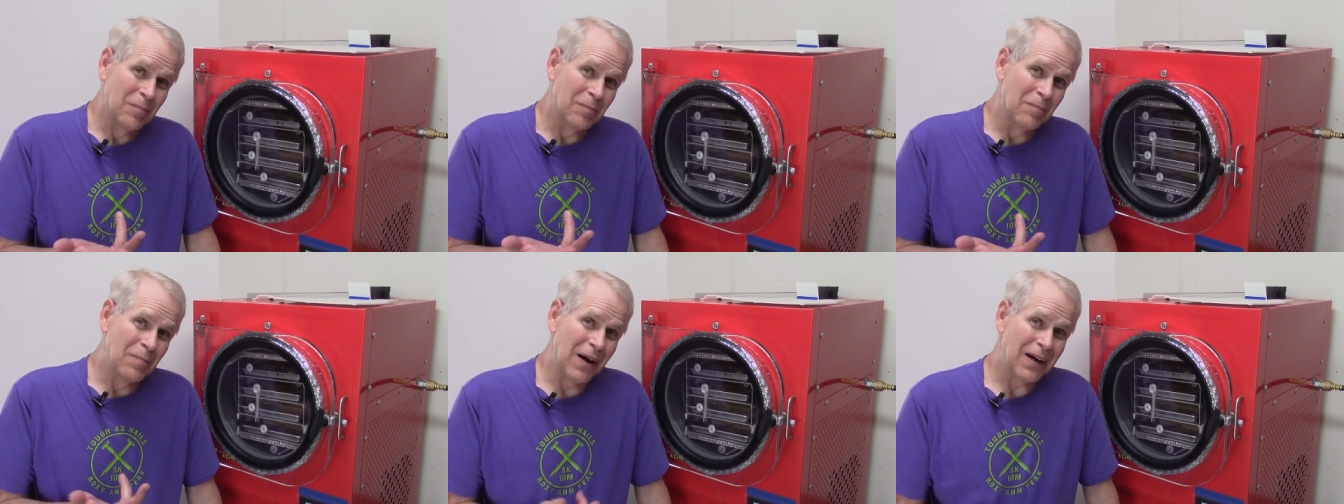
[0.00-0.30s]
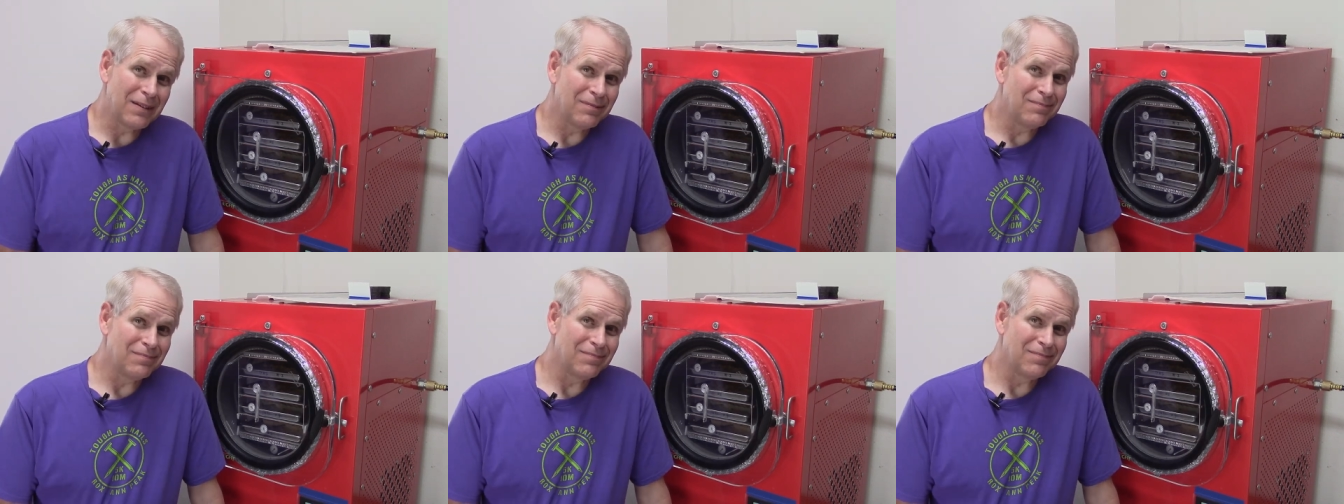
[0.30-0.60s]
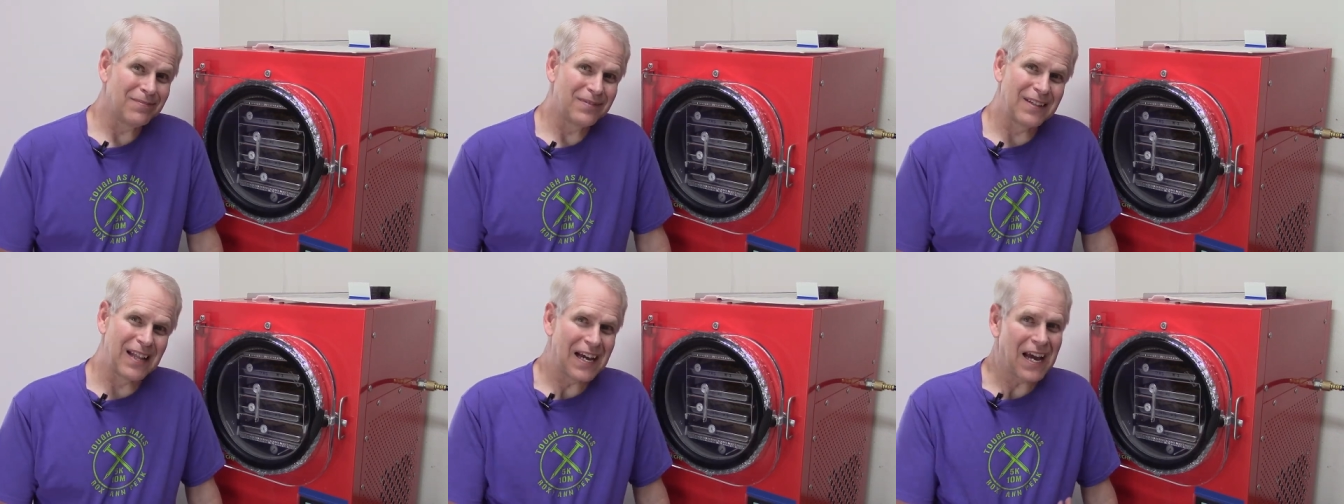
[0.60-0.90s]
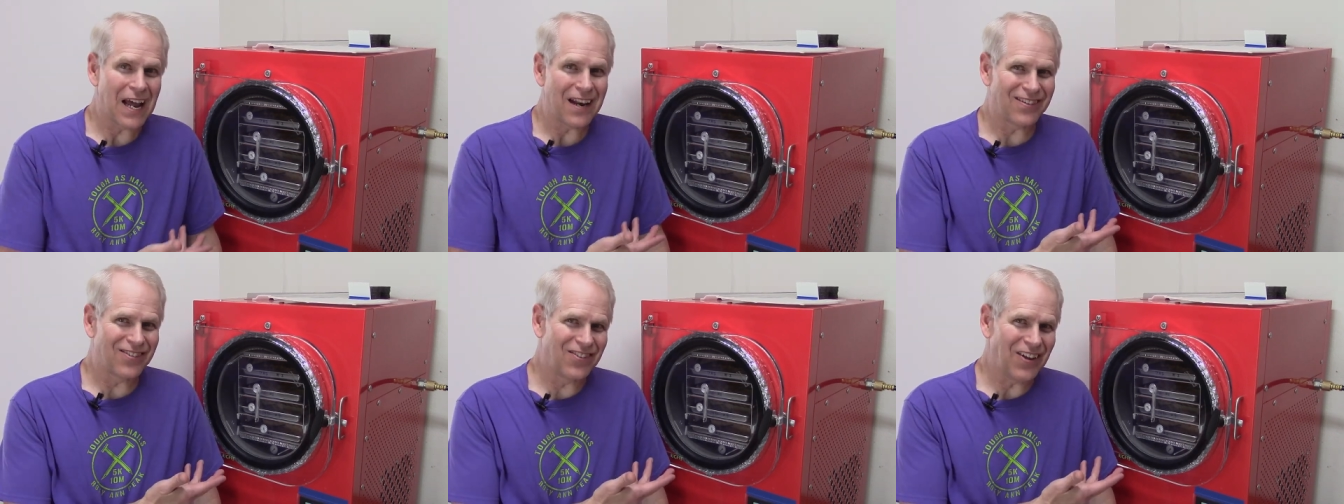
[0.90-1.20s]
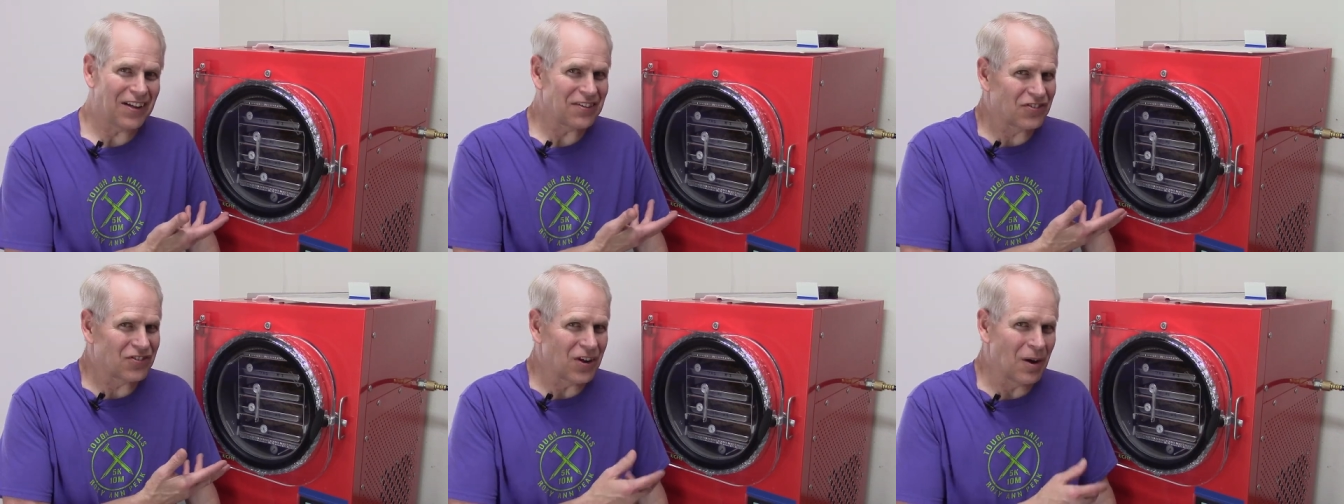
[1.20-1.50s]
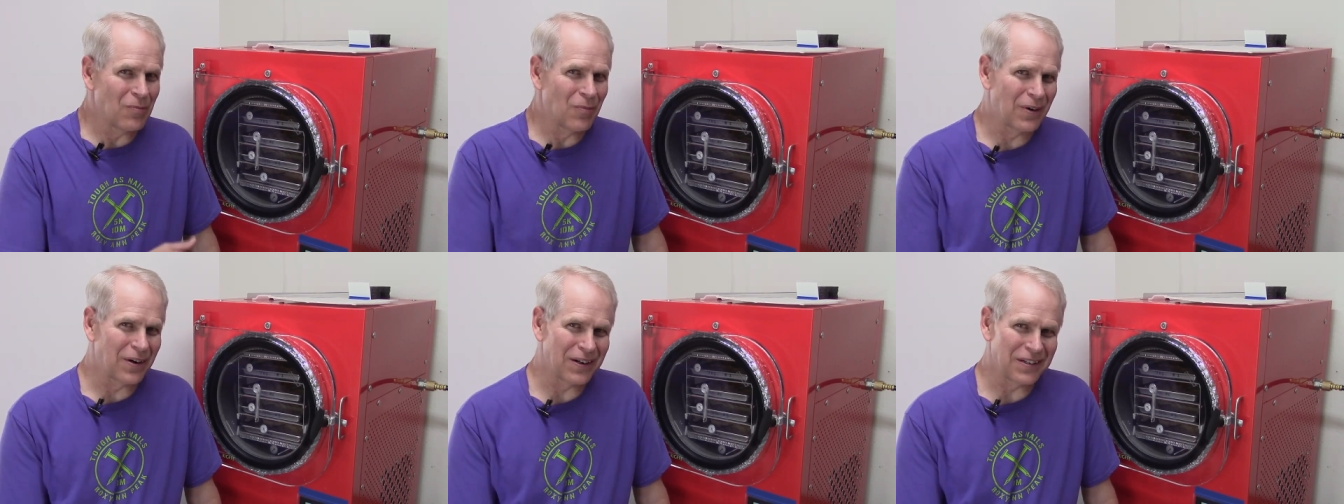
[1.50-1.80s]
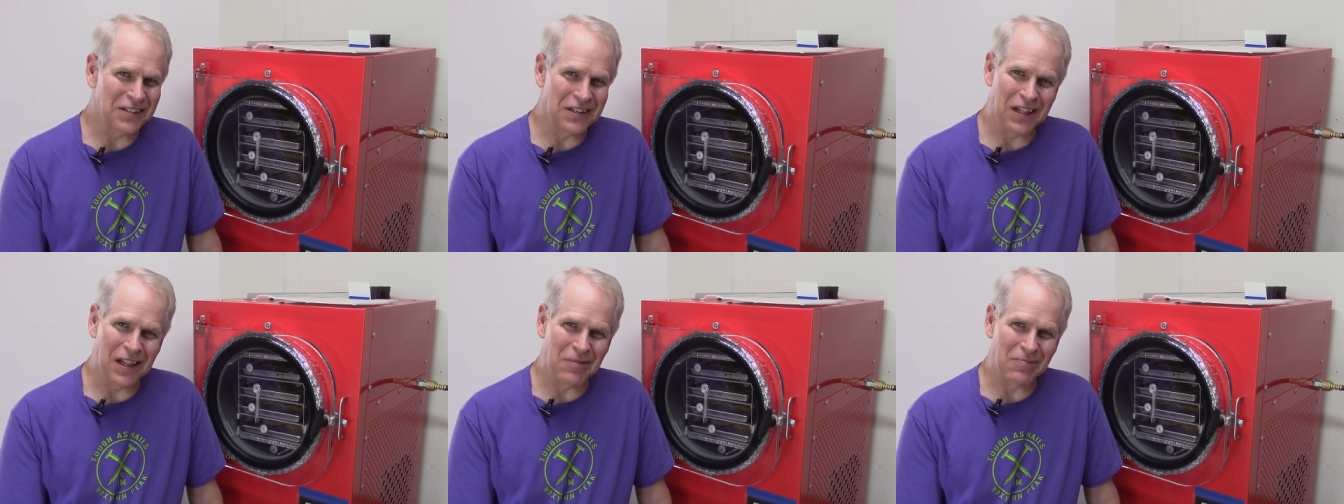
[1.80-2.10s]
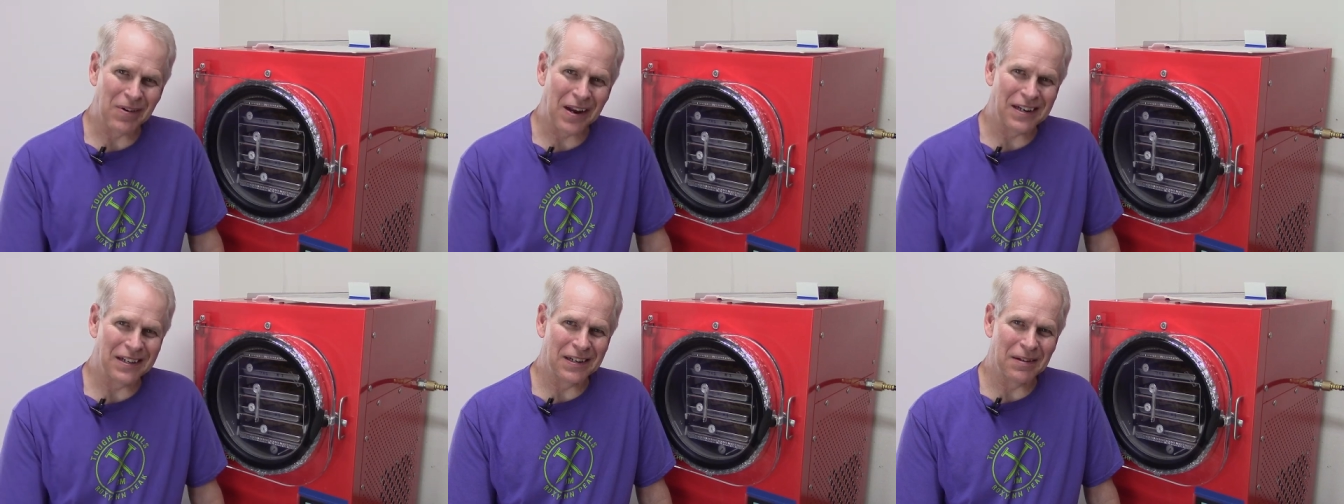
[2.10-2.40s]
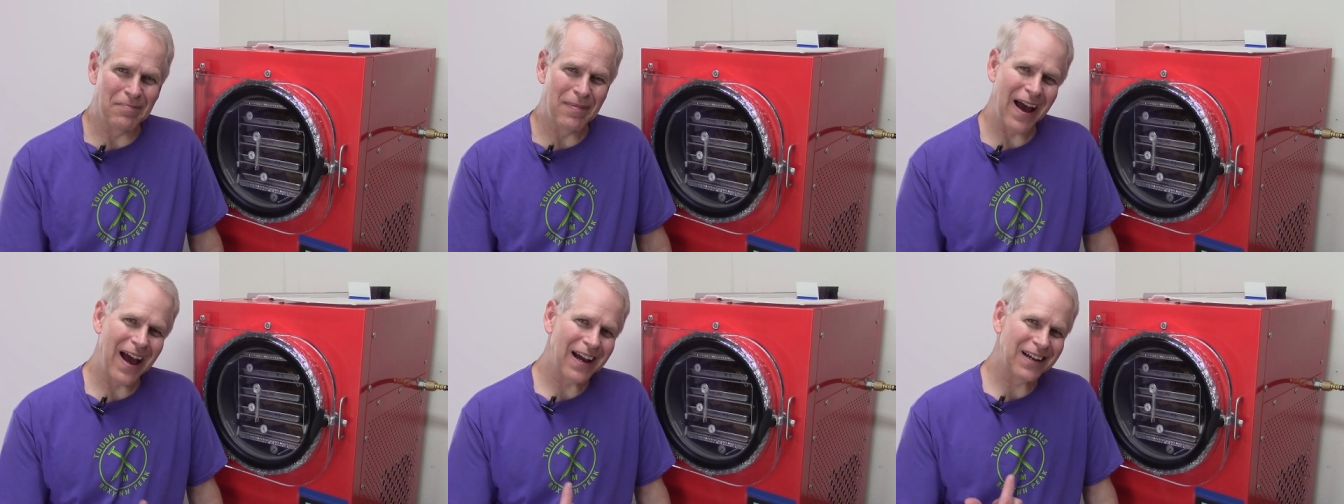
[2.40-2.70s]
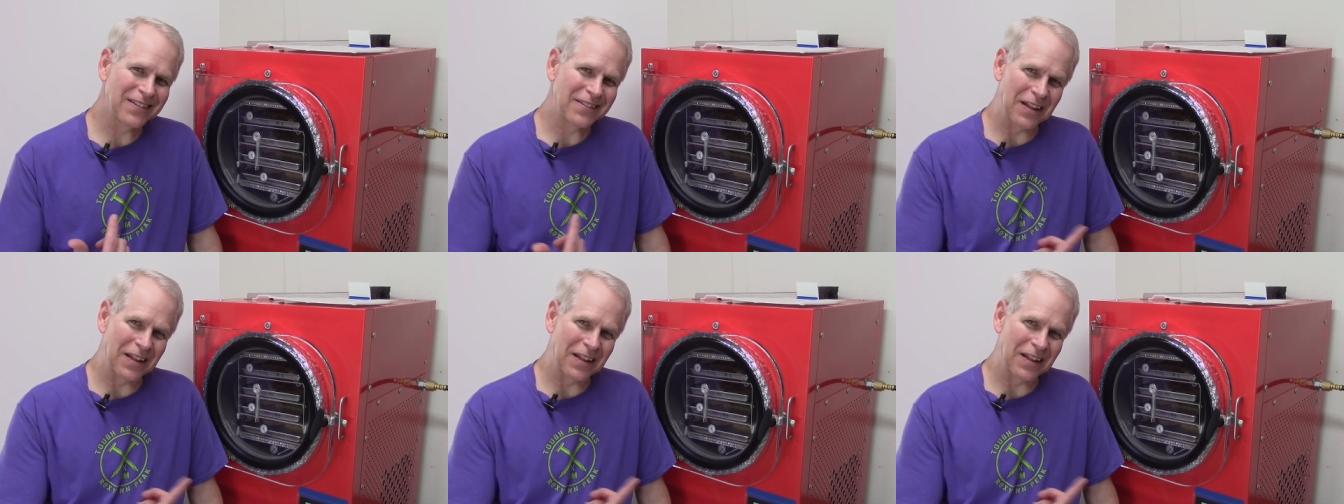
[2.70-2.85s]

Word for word: But they got to set somewhere until I'm ready to bag,